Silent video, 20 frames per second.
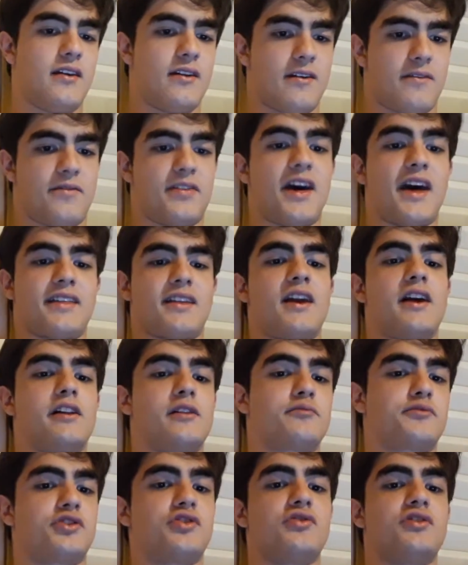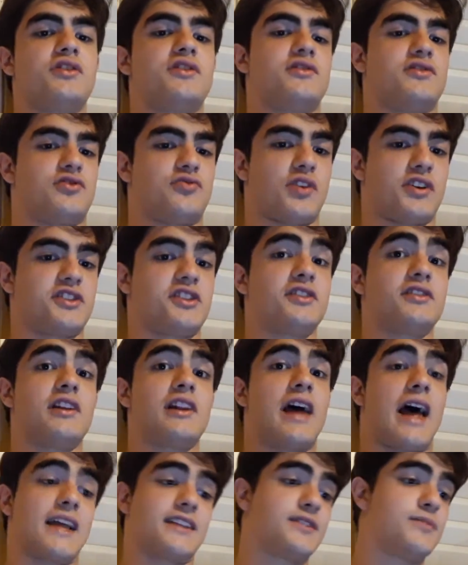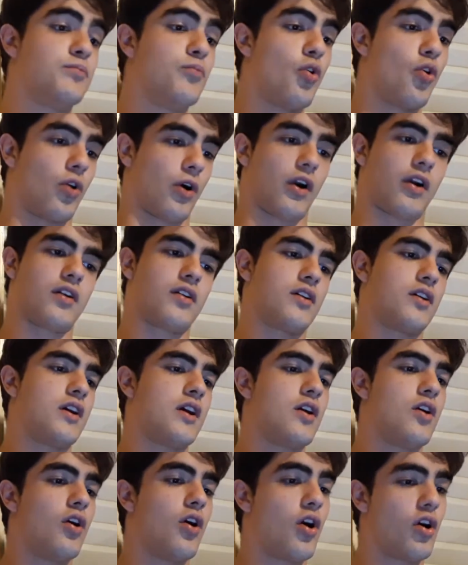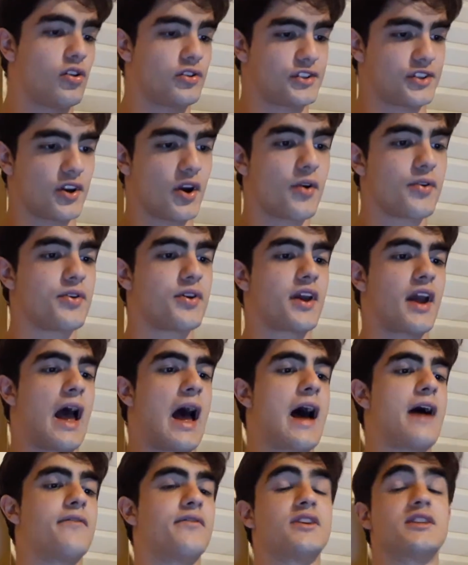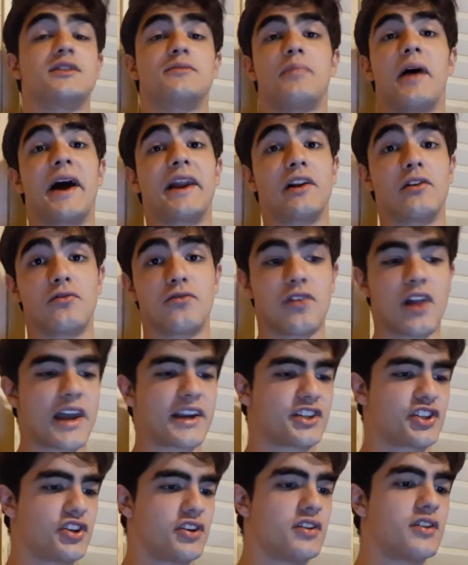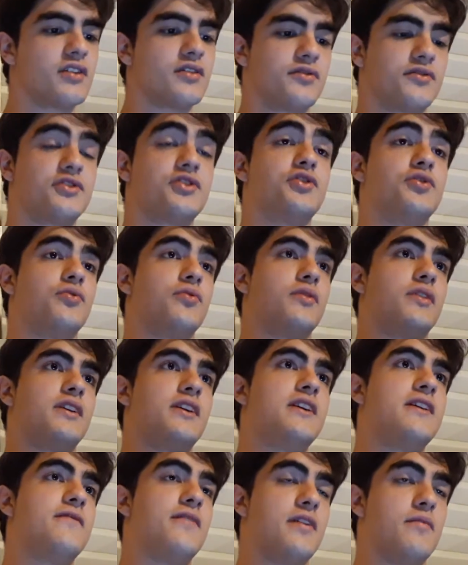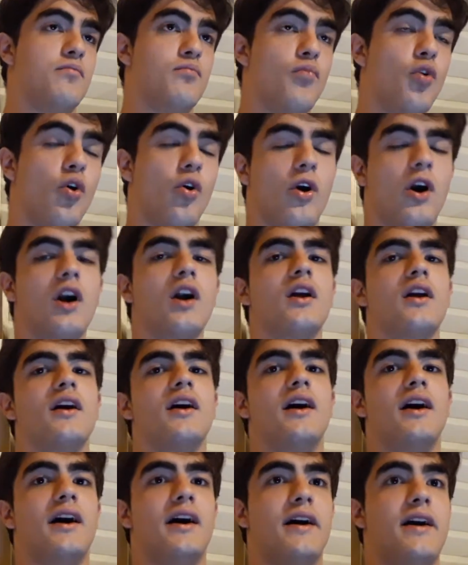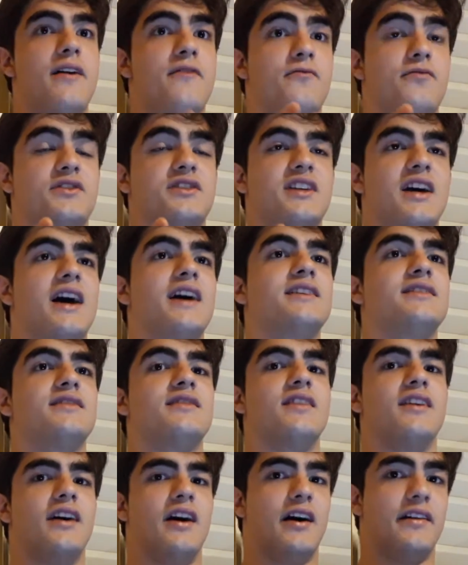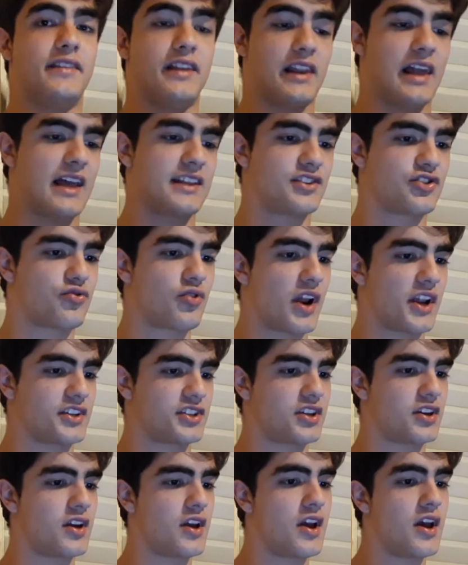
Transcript: If that helps you in stretching the lats more. Also, you can have spinal flexion to even more emphasize the lat stretch.